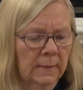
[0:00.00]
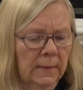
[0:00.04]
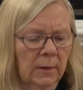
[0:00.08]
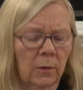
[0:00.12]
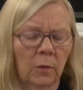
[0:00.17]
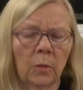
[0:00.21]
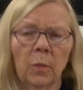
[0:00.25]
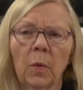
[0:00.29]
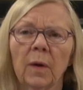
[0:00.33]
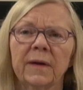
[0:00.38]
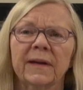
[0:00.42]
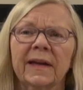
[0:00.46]

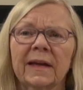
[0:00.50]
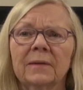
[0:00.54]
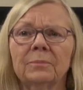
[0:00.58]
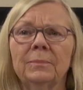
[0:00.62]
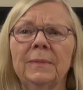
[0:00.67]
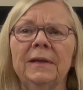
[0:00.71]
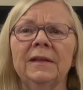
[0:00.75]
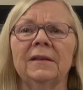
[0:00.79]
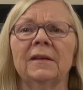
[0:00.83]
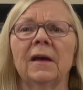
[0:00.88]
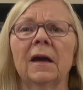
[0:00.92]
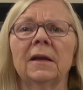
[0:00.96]
Well, what can
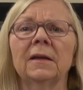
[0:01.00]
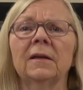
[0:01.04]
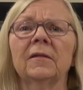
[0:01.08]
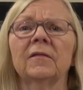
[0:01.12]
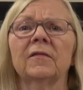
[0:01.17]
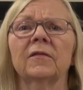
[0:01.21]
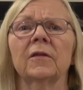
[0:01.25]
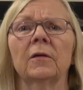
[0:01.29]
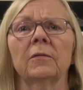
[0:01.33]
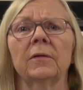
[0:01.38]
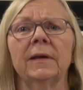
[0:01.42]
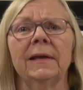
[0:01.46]
be done?
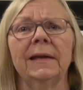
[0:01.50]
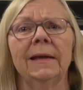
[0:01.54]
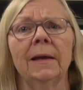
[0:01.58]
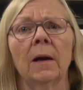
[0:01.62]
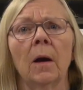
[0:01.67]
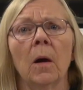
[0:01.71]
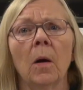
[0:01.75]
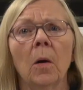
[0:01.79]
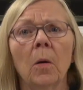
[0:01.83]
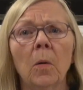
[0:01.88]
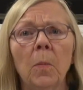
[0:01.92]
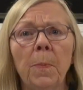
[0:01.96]
Is there any
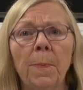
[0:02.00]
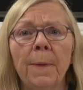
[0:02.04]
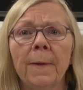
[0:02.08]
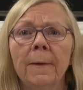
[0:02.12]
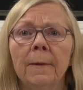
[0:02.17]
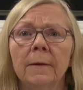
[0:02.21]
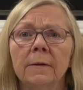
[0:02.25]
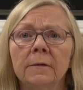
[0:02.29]
hope?